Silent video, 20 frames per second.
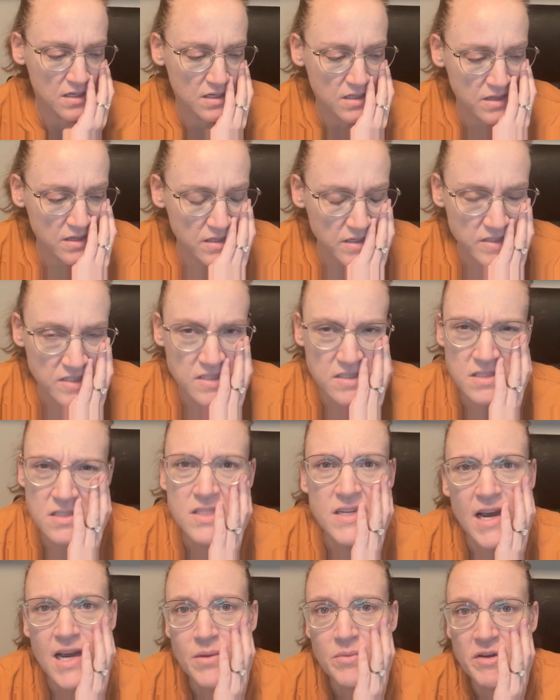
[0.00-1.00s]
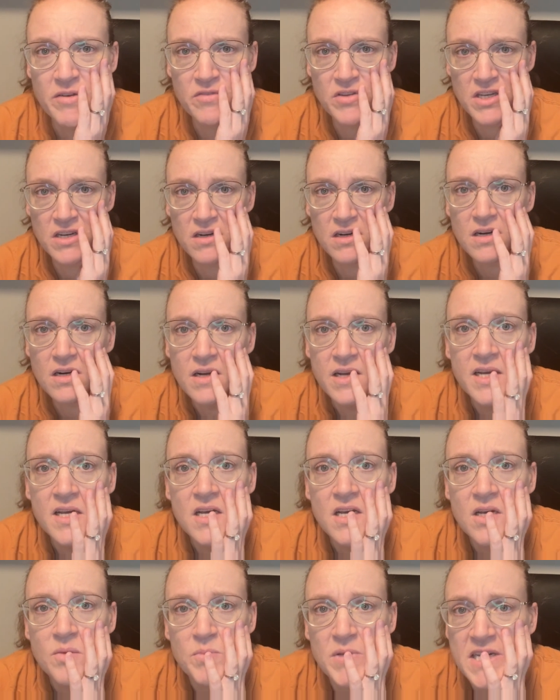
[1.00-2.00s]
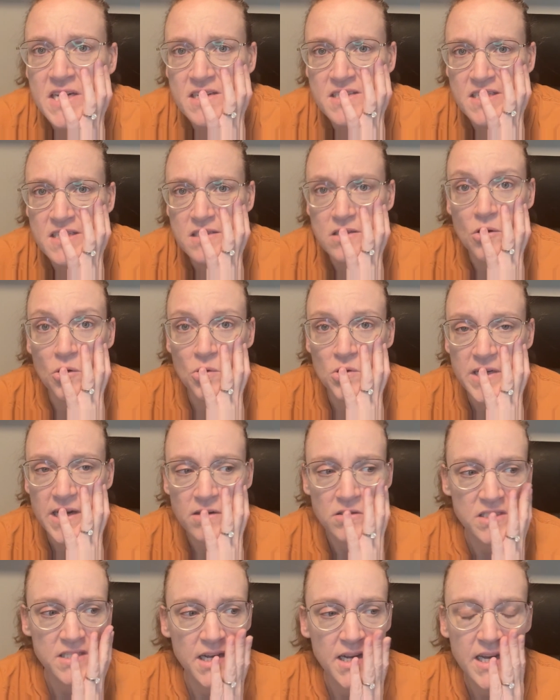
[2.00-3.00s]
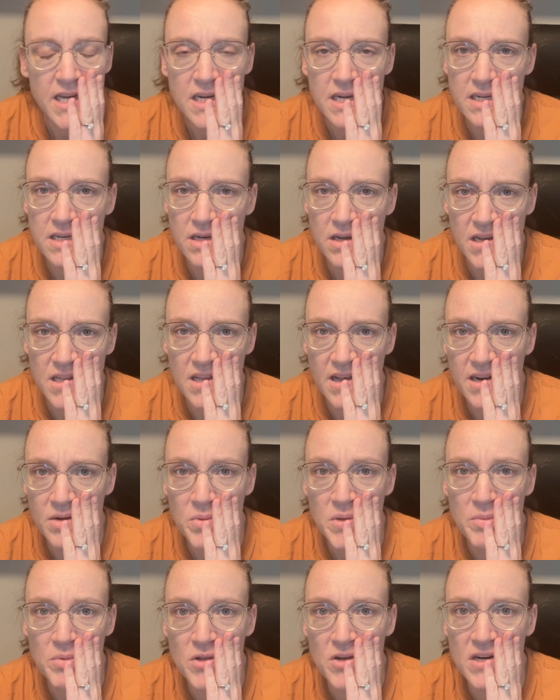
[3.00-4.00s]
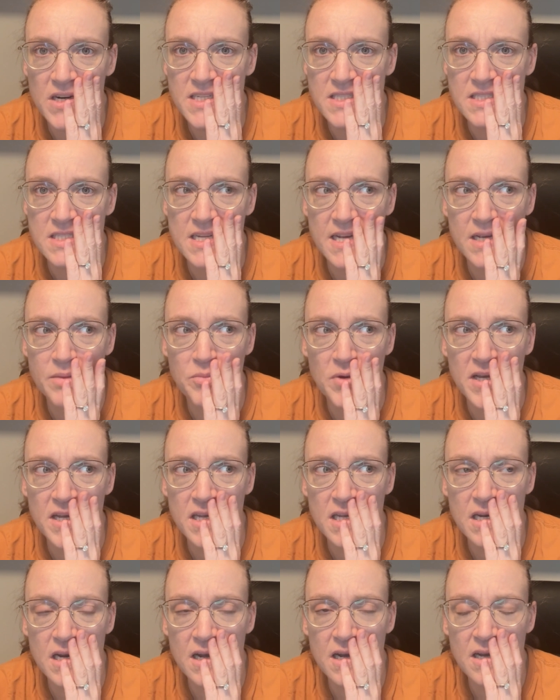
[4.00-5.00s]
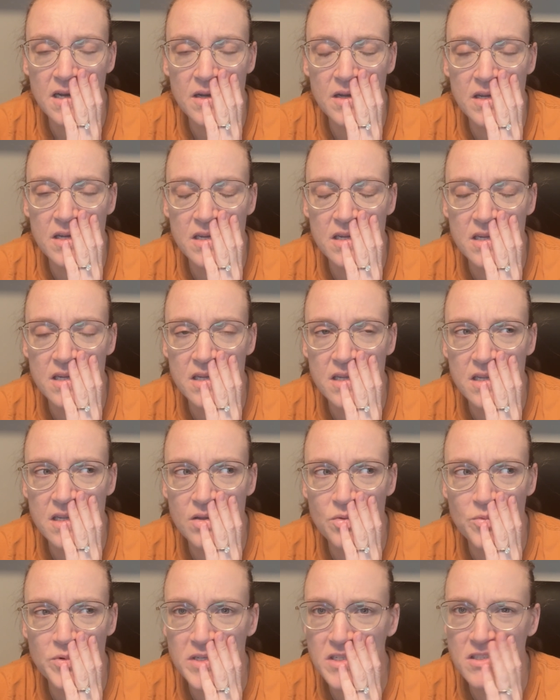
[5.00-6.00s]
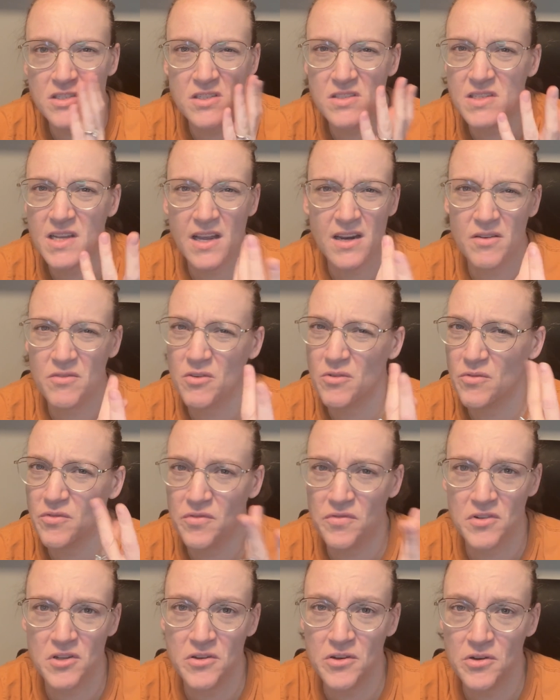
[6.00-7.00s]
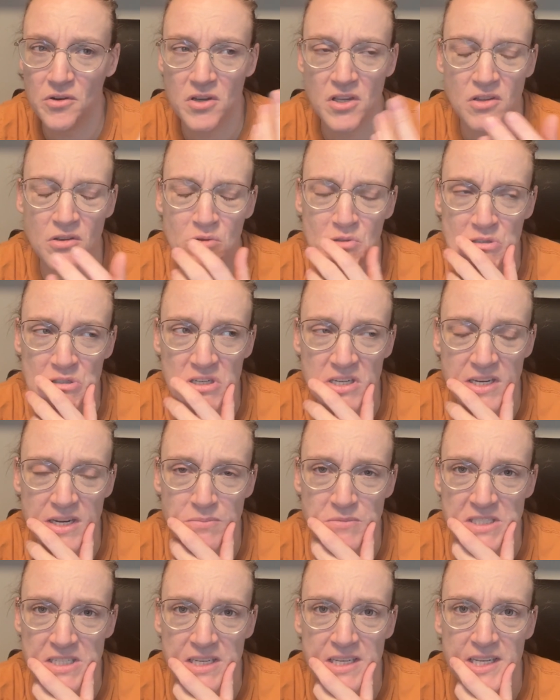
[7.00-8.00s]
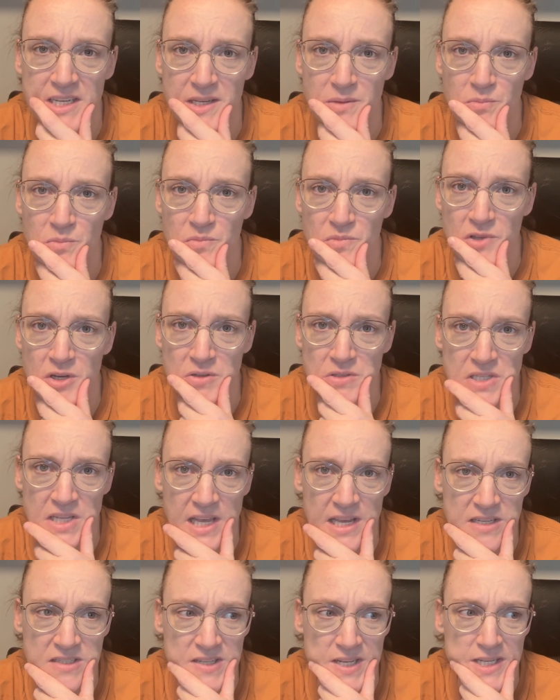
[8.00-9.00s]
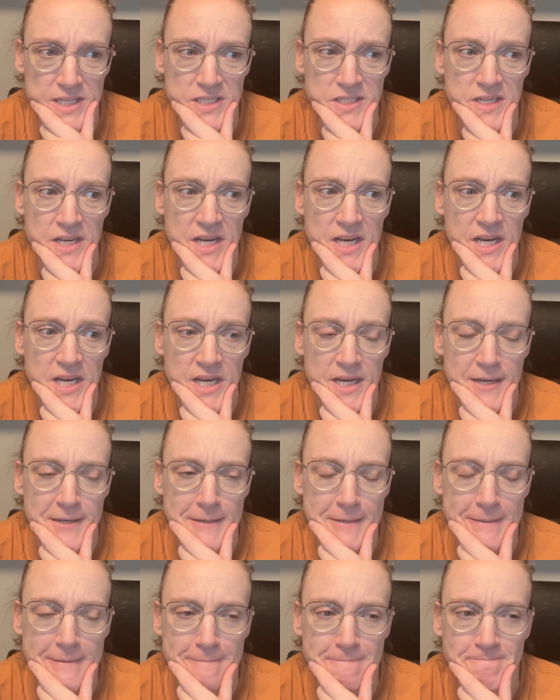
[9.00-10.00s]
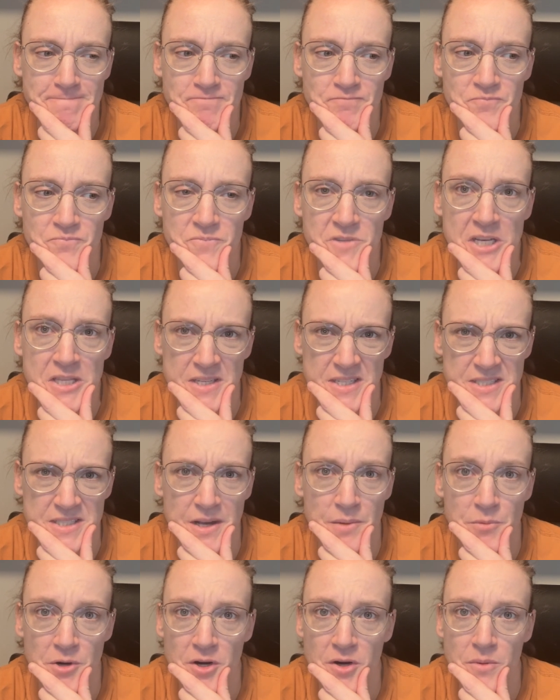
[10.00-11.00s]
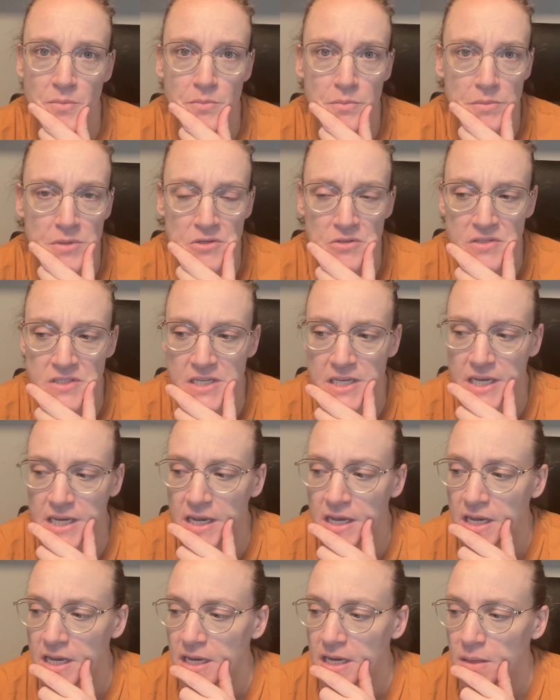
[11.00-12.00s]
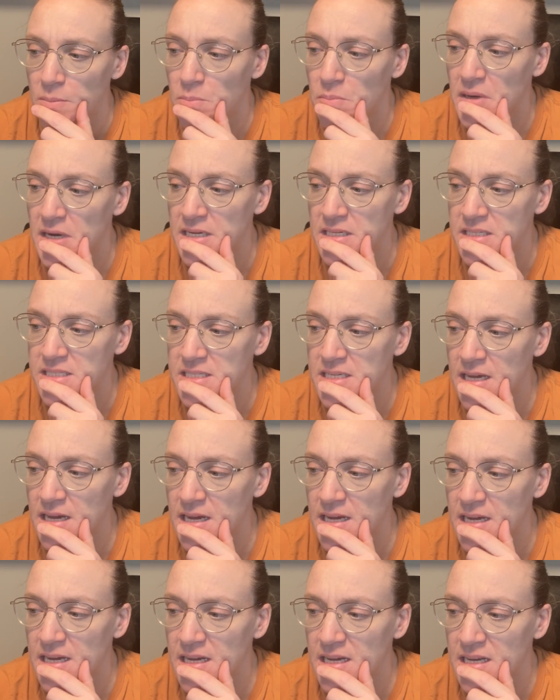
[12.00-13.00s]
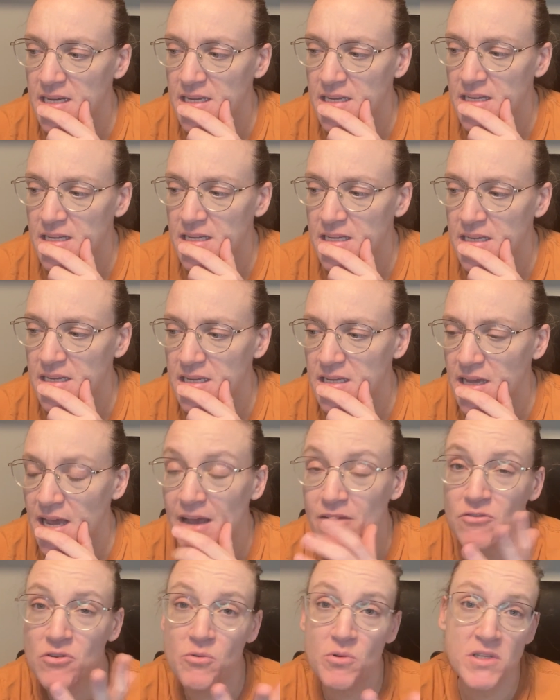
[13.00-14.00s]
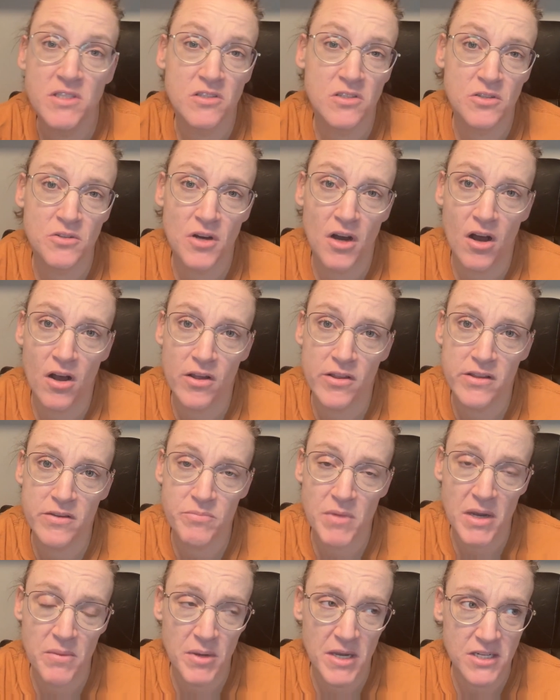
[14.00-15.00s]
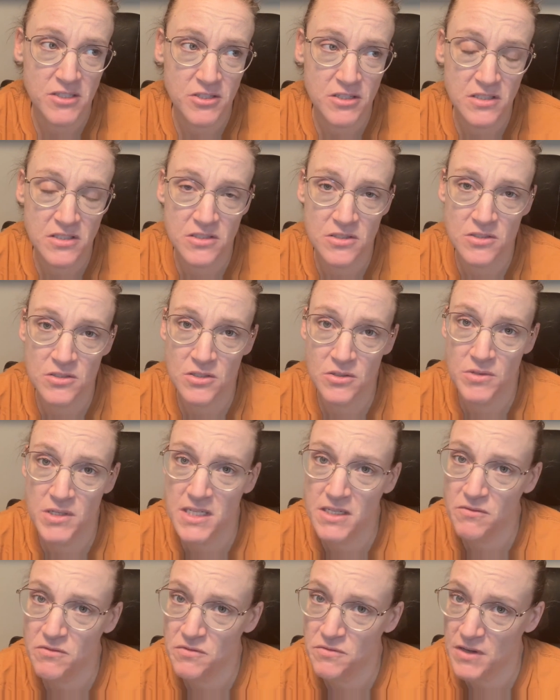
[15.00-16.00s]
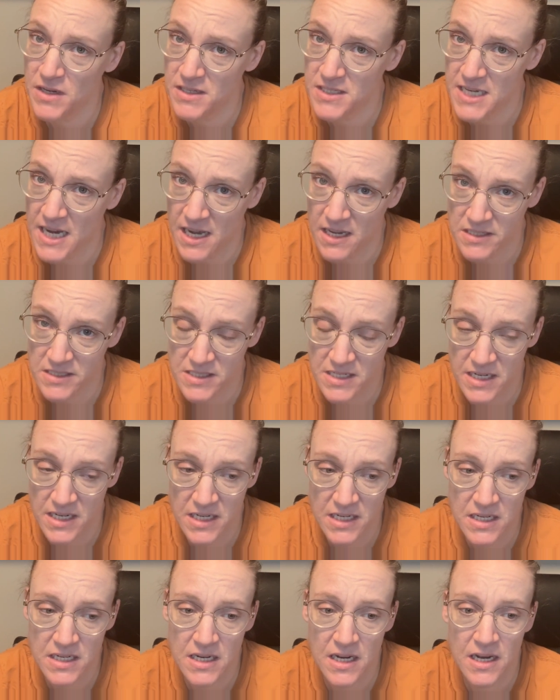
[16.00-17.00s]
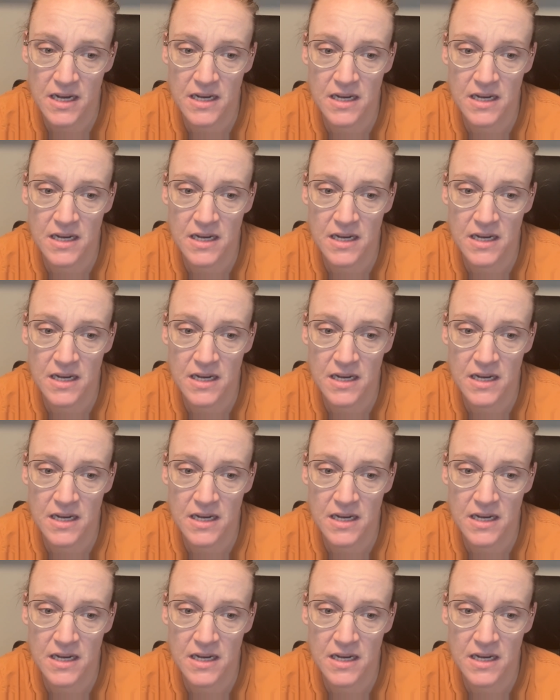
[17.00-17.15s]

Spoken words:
this time of year because it's cold outside and a lot of people are inside, but we just kind of a fluke. Usually I'm seeing those cases in the summer mostly, but all of my patients are doing fantastic.